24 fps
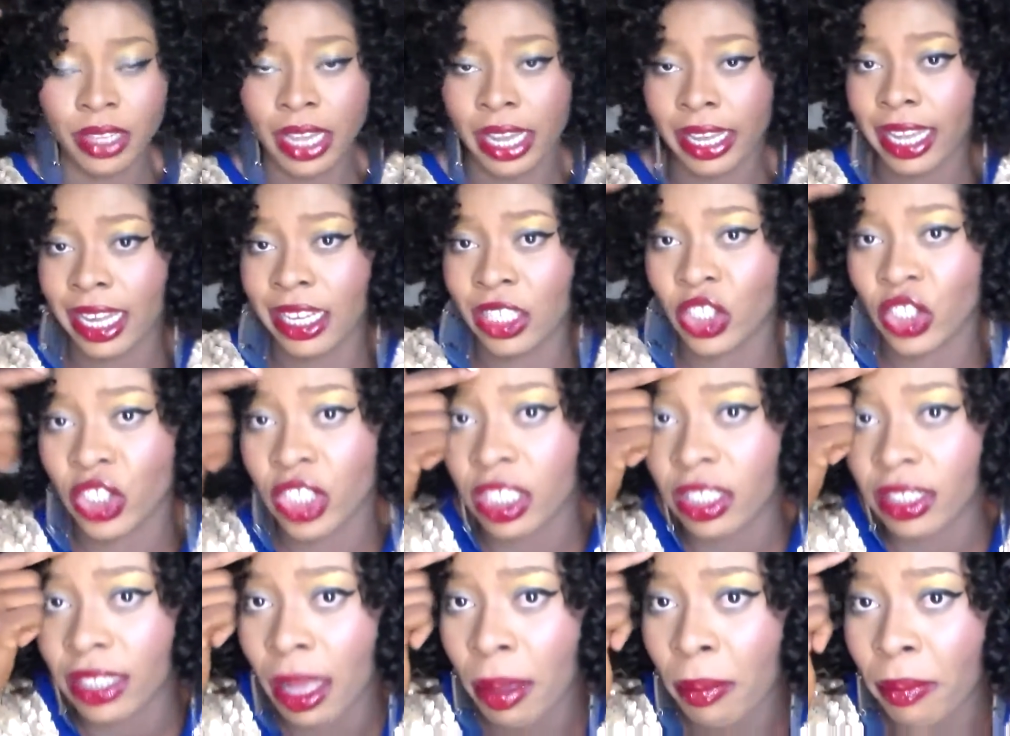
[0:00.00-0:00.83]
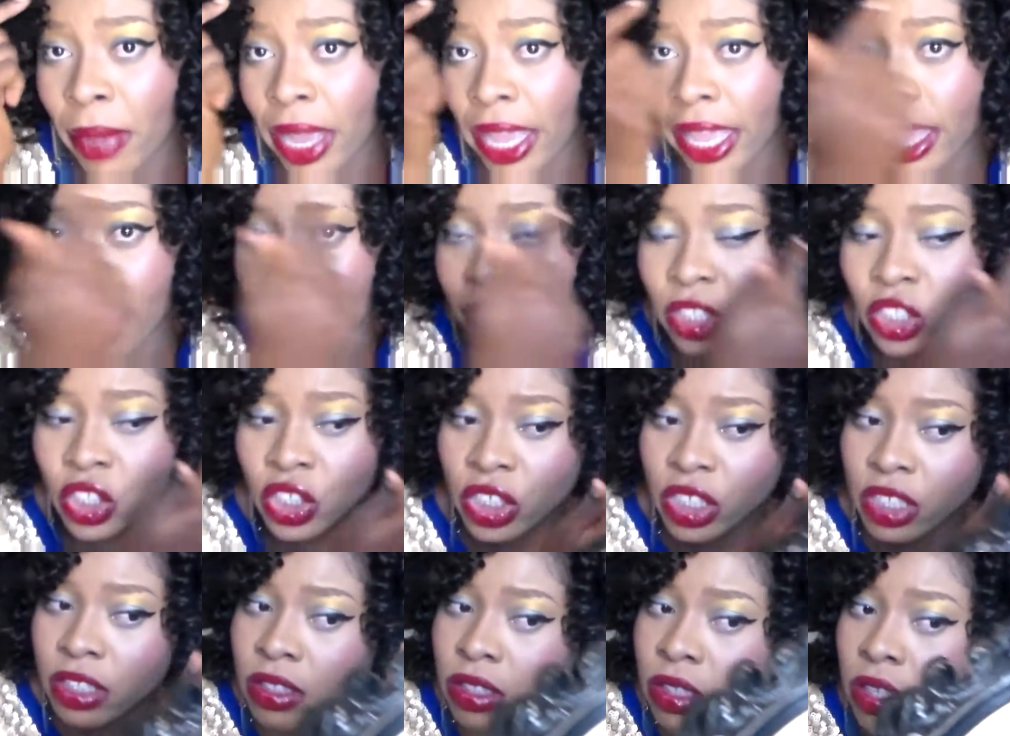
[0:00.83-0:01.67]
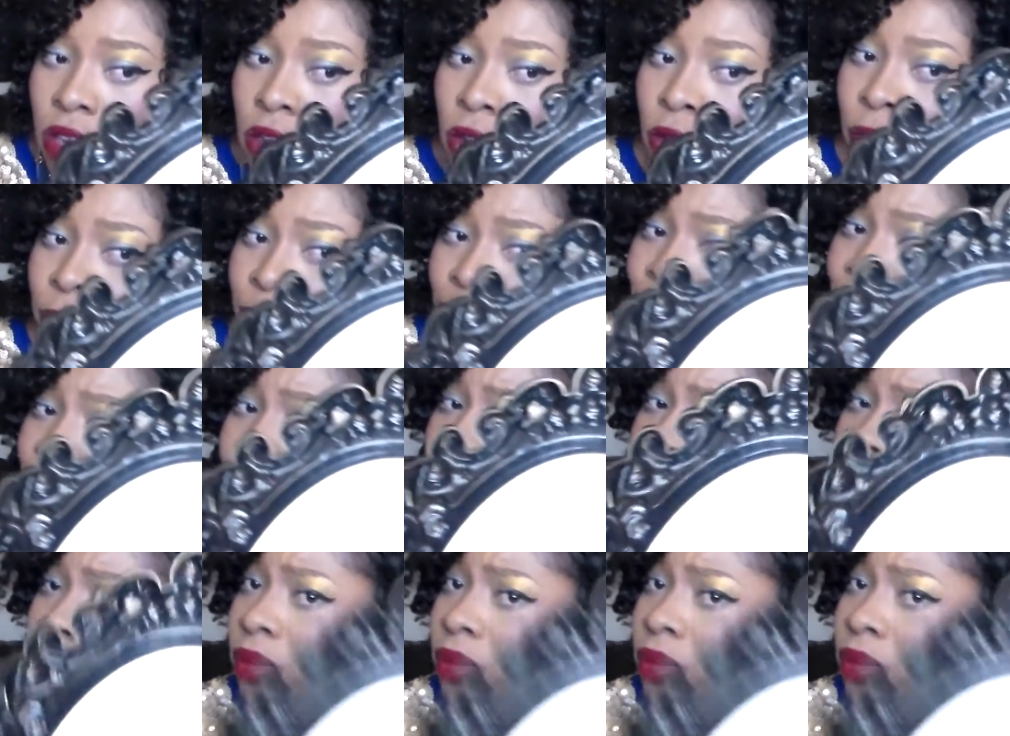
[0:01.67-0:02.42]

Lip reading: Like, I gel down my edges, you know.